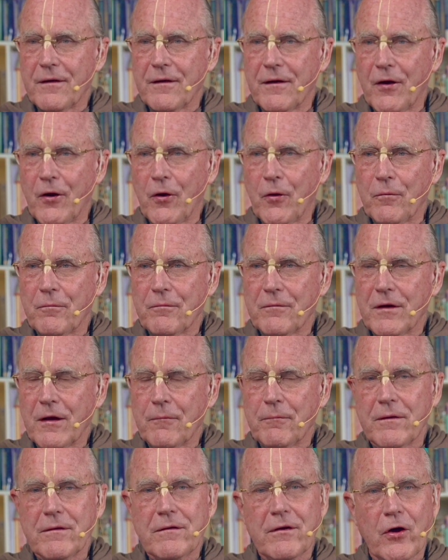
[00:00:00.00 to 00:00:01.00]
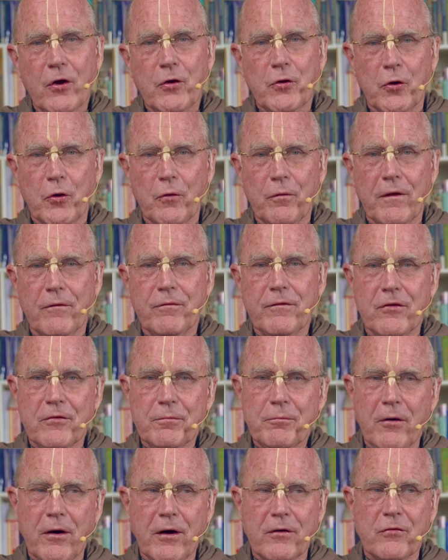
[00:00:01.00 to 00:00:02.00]
Now, let me tell you that these
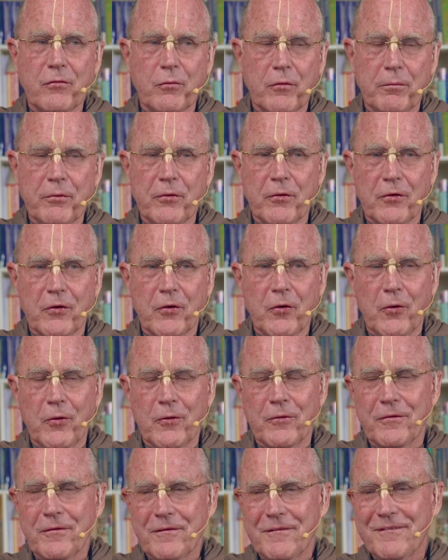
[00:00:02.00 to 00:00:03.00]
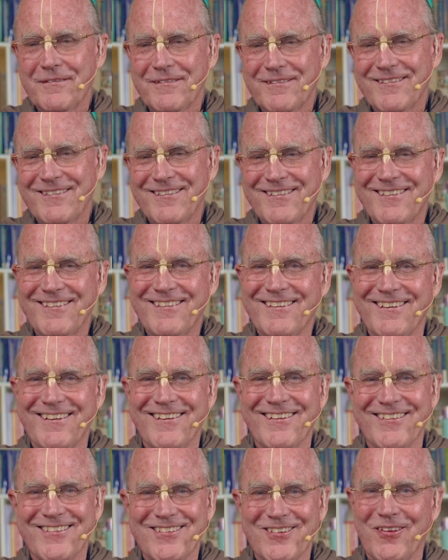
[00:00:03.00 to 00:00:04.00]
pots were pure gold.
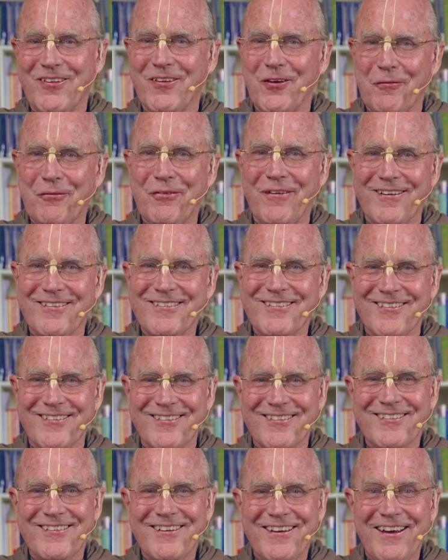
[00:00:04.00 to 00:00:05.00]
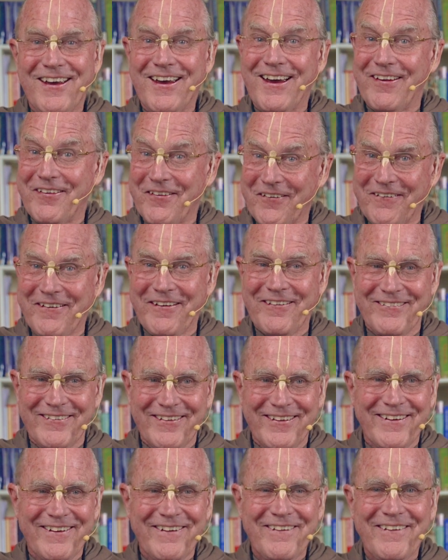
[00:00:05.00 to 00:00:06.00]
So they're precious and they're
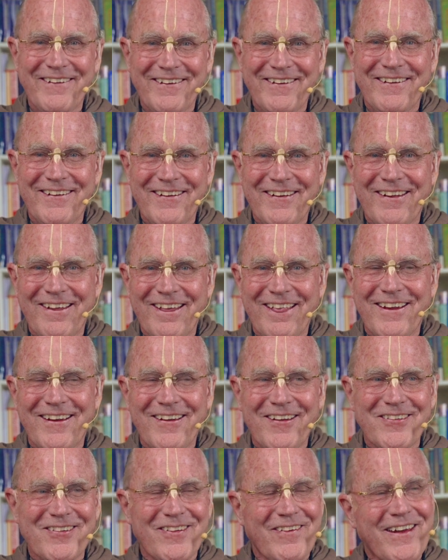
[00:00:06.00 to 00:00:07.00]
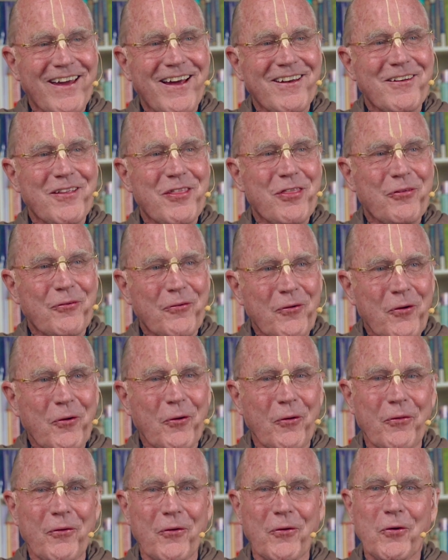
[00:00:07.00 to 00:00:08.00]
heavy. So they had to
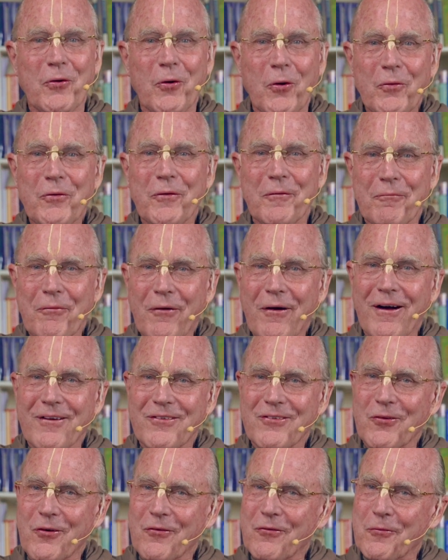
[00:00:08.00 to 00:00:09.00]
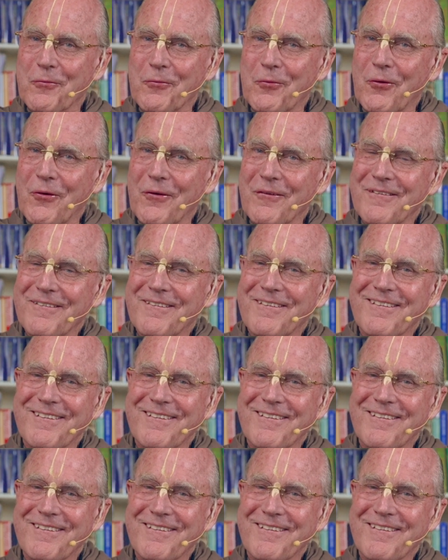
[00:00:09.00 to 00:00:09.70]
throw their golden pots overboard.